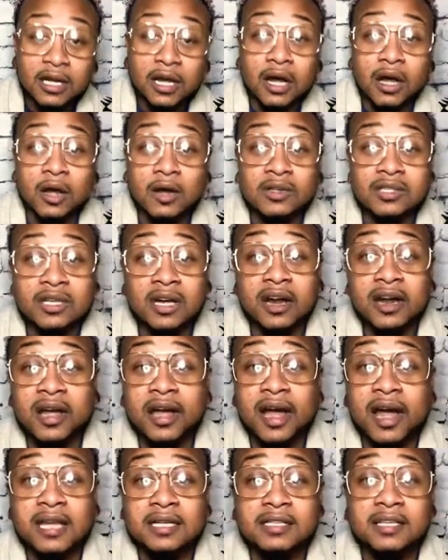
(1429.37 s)
oh, sorry
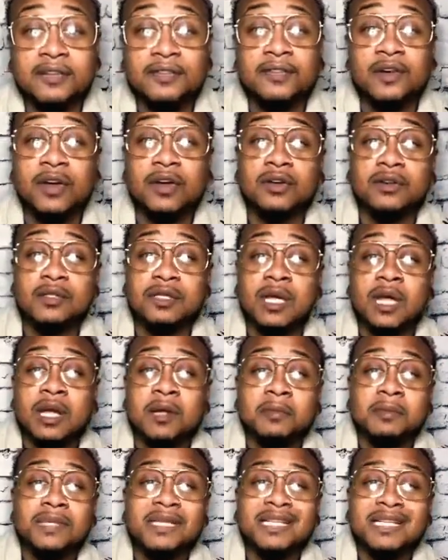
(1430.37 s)
guys, it froze.
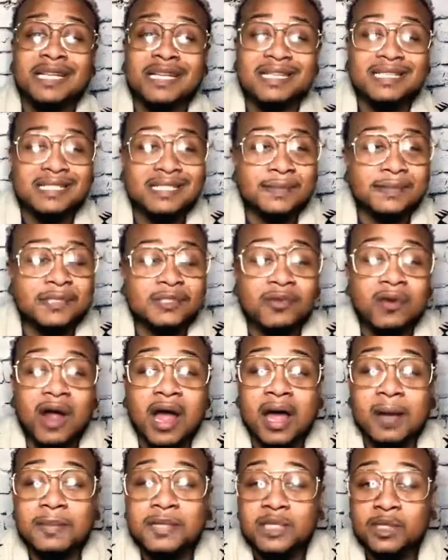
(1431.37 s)
Please
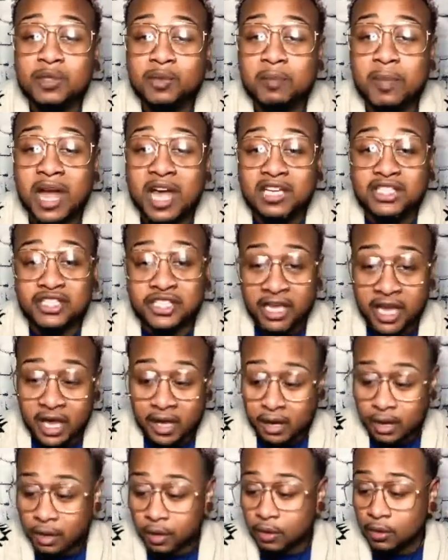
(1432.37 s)
subscribe to my
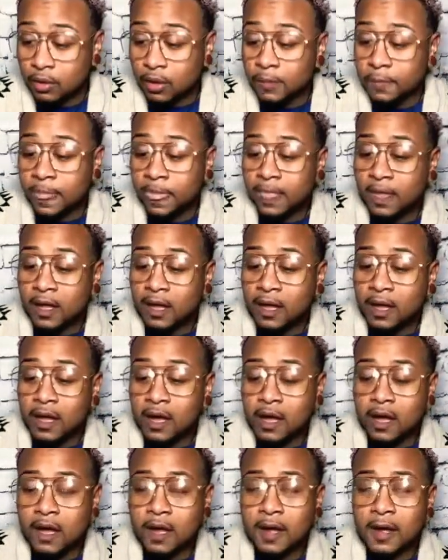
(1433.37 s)
channel.
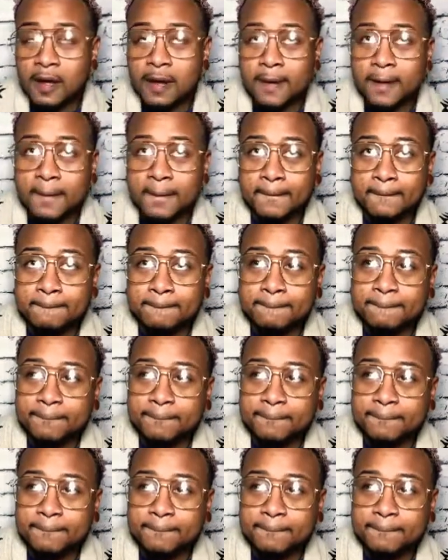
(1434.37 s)
Follow